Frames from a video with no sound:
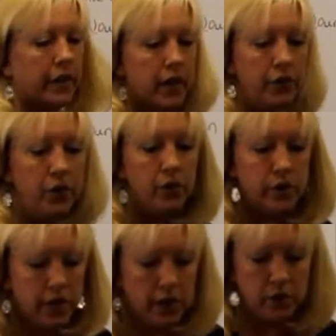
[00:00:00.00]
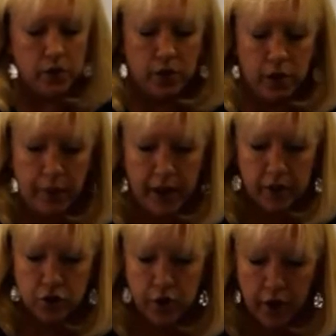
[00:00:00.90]
then if you look down to the
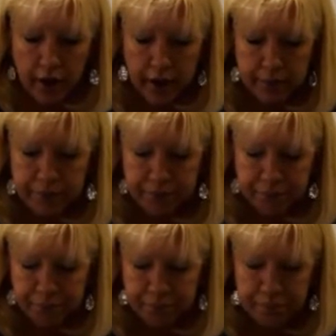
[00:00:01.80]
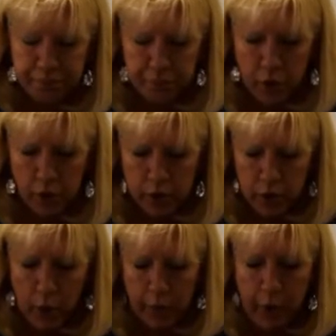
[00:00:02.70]
page 9, or the
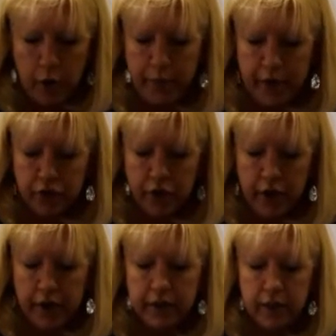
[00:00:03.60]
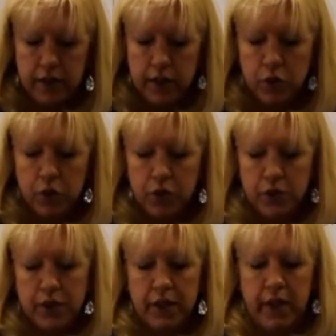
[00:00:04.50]
lower part of page 9, it says
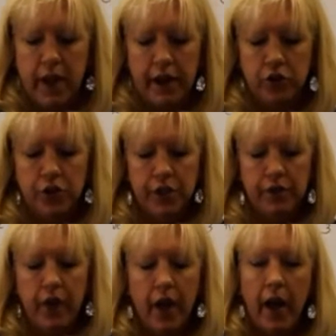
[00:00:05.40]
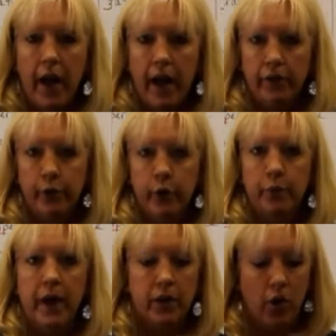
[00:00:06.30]
introducing the adjective,
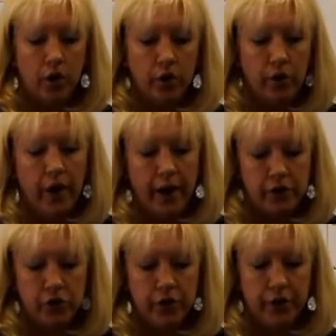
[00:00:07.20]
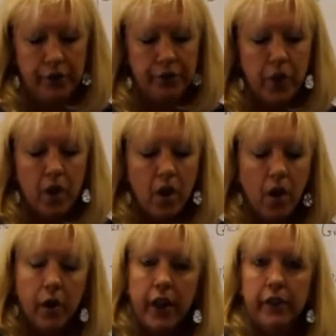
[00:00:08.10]
adverb, and article adjective.
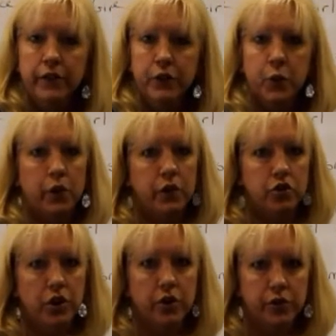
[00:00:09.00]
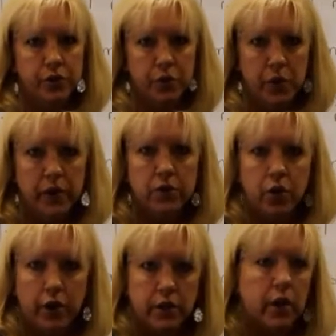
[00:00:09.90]
Okay, this is where the jingles really
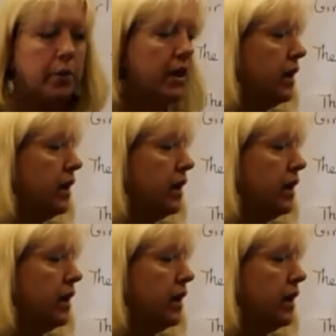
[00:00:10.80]
start to come in